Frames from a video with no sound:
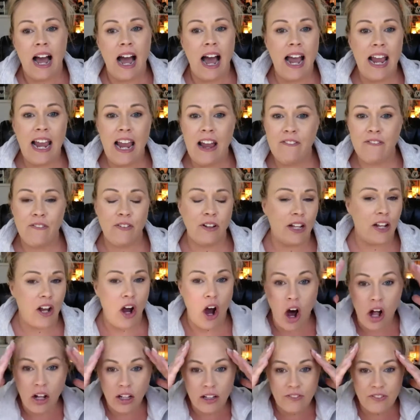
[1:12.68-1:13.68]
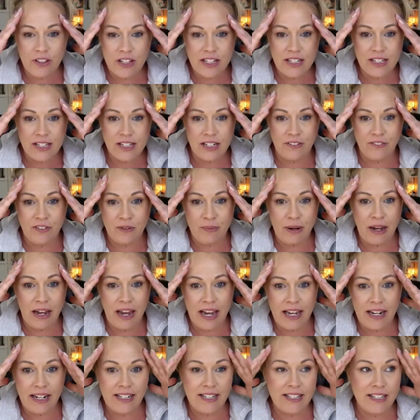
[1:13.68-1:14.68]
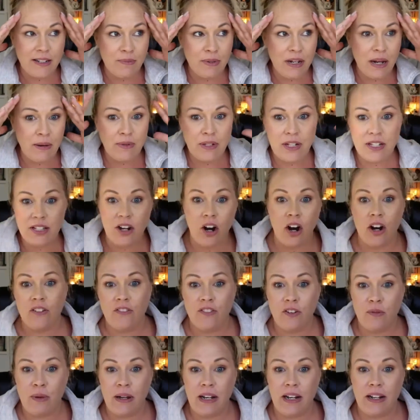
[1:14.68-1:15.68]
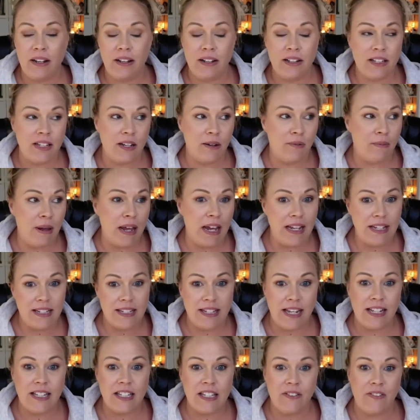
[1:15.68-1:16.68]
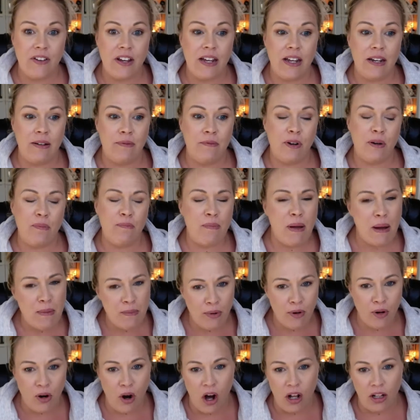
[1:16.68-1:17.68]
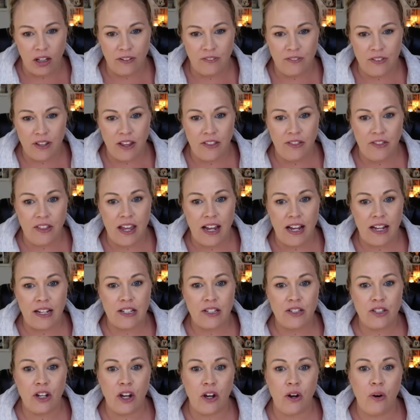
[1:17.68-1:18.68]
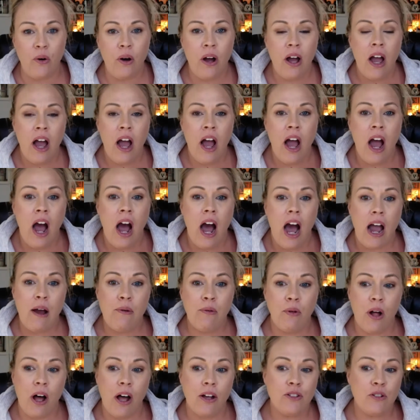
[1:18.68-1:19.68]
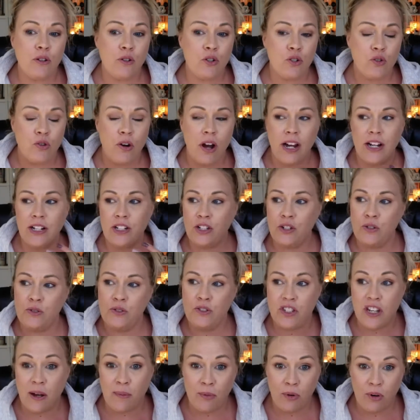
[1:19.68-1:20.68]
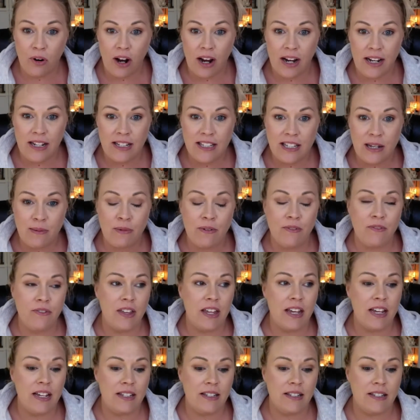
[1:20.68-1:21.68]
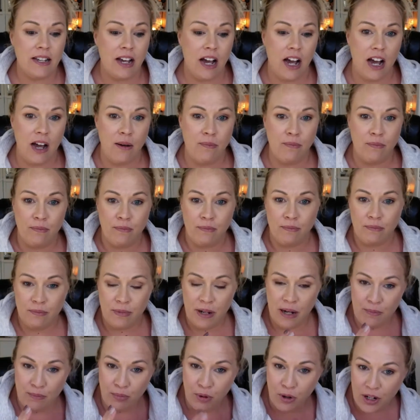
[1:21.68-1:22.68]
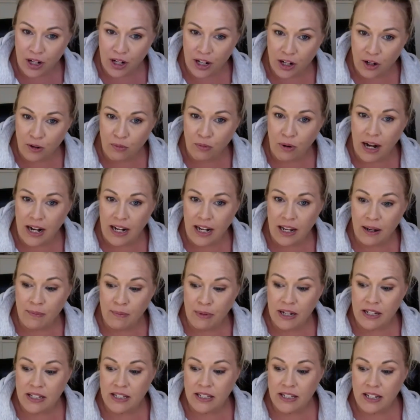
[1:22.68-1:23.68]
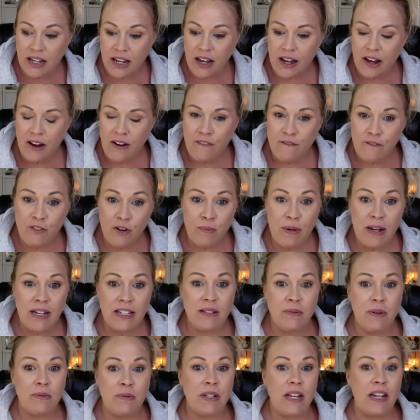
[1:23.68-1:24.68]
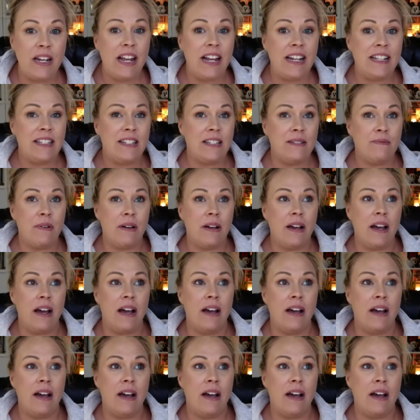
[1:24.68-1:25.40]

I have like all of this stuff in my head, and sometimes it's hard for me to, to make sense of it and remember all of the things. So I will also try to summarize some of this um, and put it in writing because for me, sometimes it's